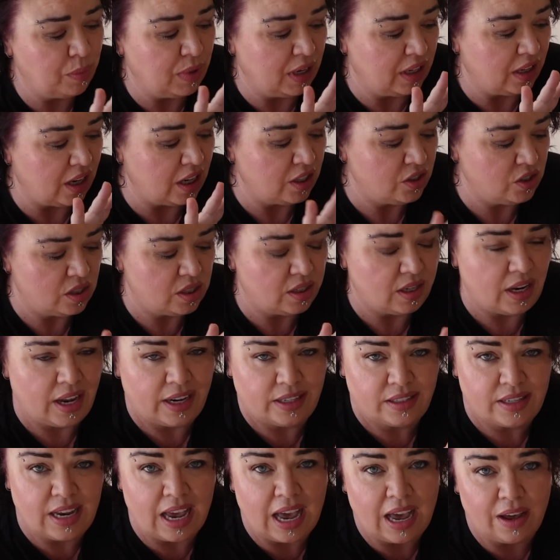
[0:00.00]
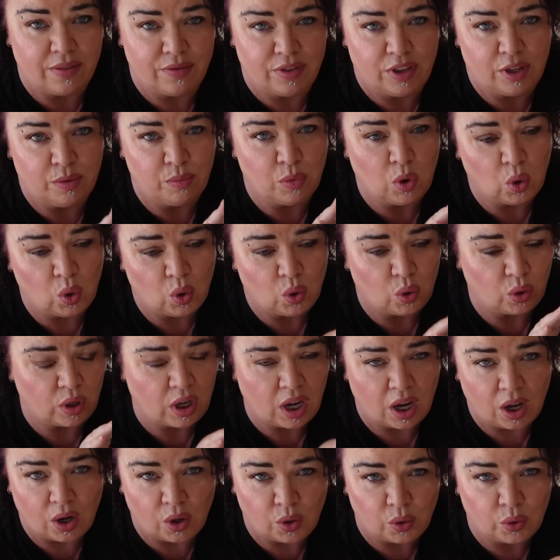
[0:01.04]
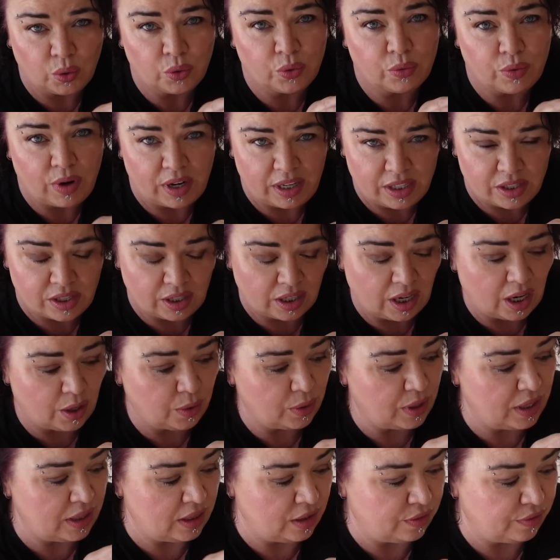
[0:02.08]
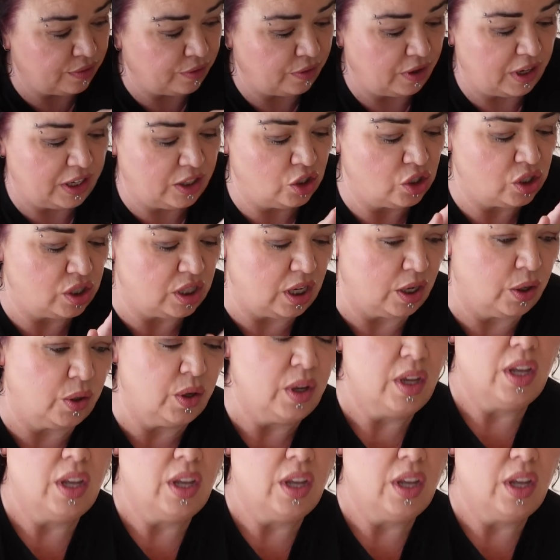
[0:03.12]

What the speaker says: but I just like to have them all cold, ready to go in the fridge. So